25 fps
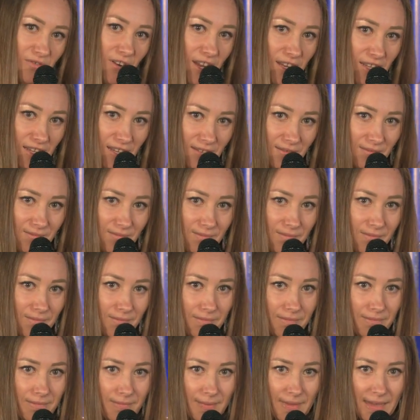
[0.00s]
control
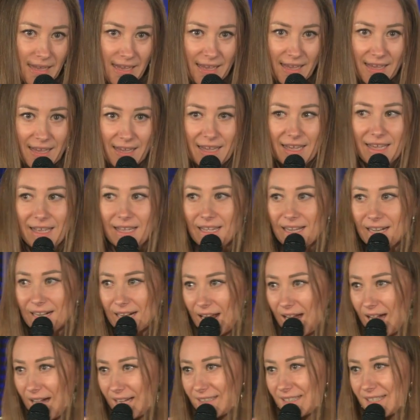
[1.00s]
our
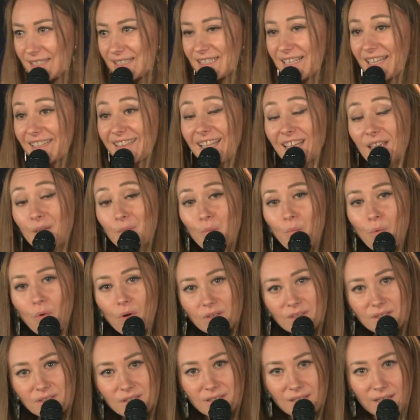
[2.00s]
emotions,
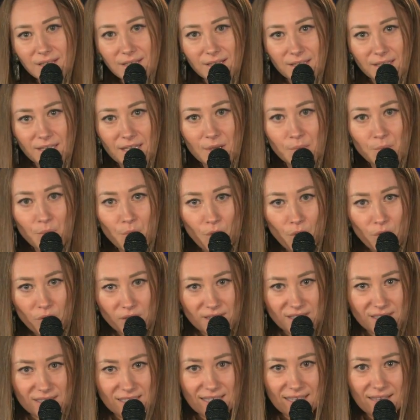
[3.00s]
because
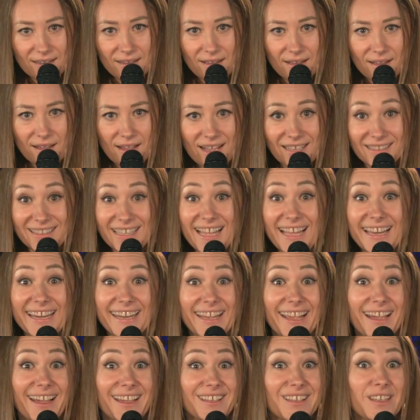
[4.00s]
happiness is
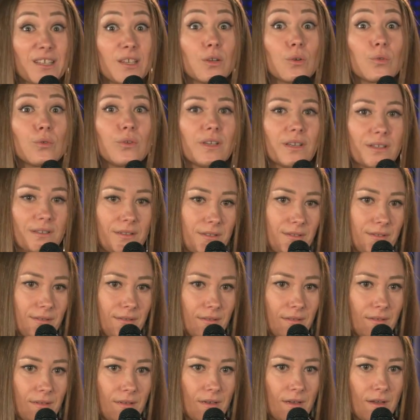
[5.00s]
expression
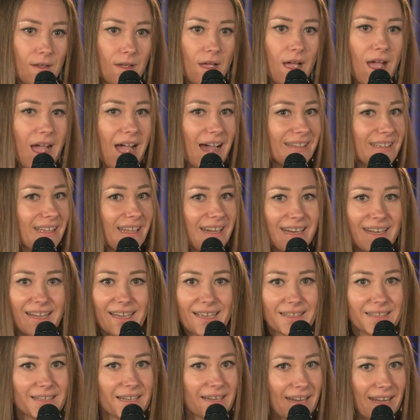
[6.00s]
of
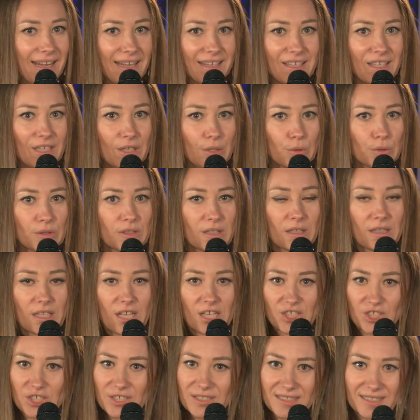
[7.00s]
our
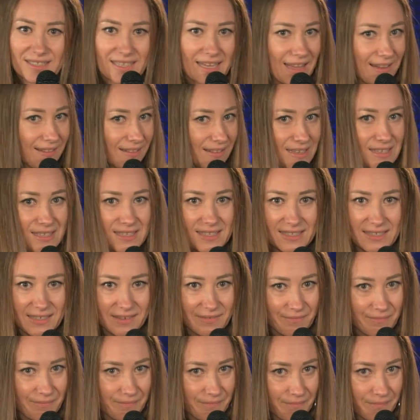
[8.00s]
inside world,
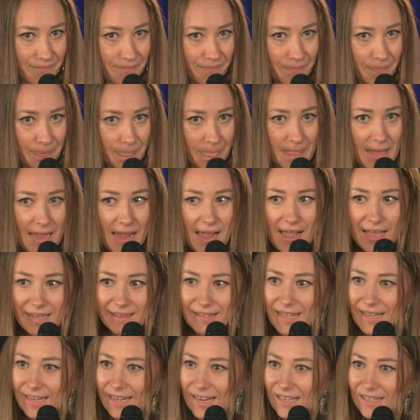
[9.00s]
and
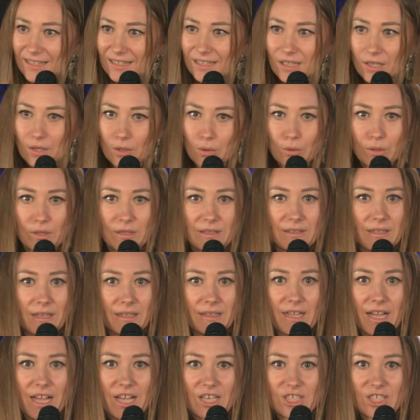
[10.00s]
our emotions, they are